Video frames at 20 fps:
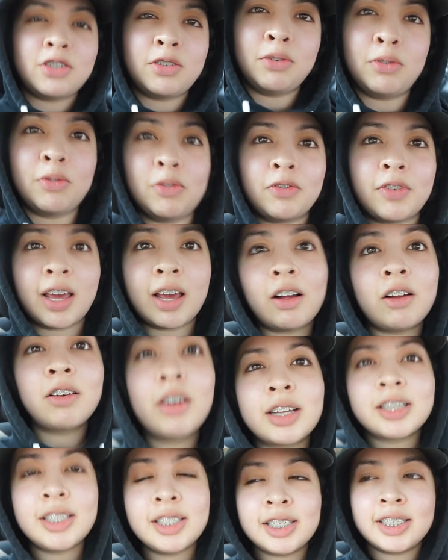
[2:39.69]
to
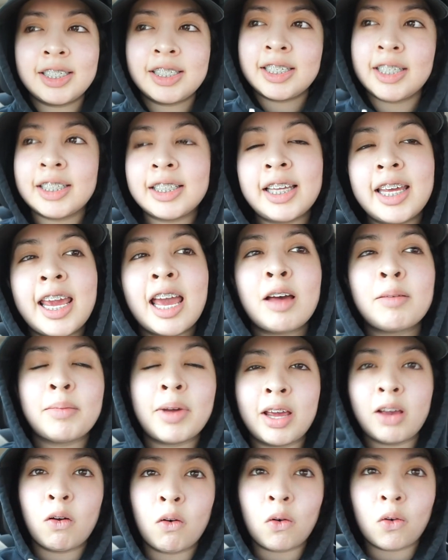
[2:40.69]
fail consistently at
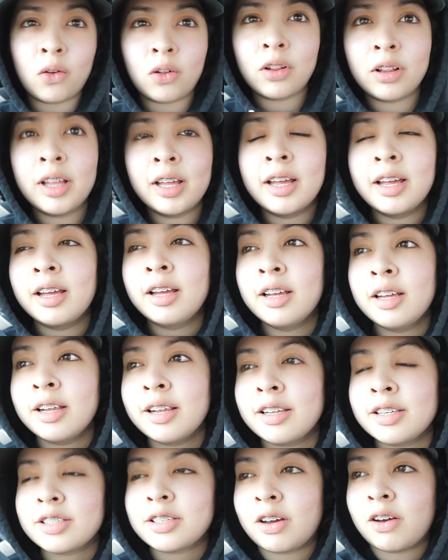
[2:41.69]
my goal,
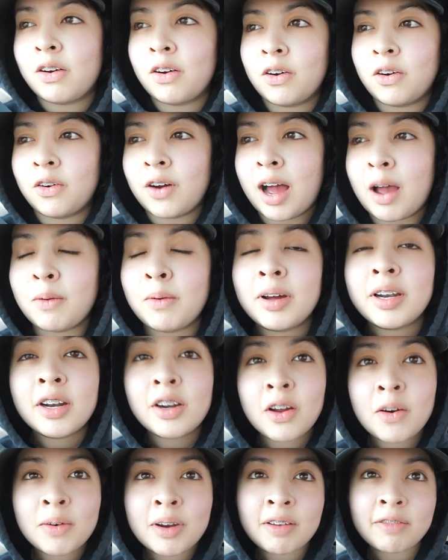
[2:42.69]
so I
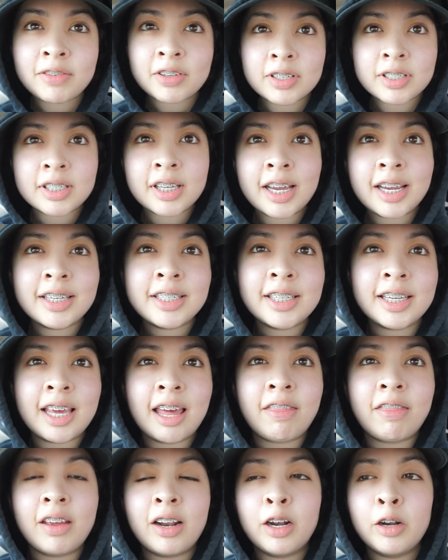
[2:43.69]
wanna know what it feels like to
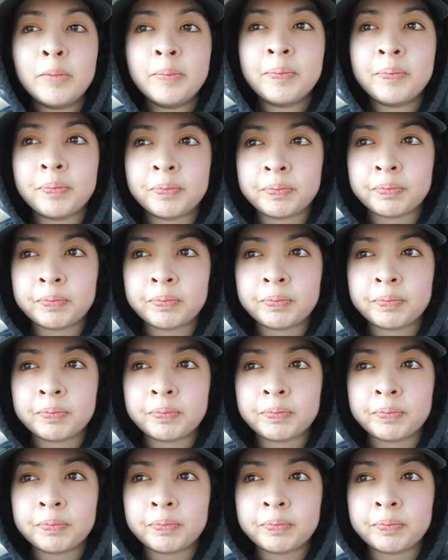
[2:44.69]
get there.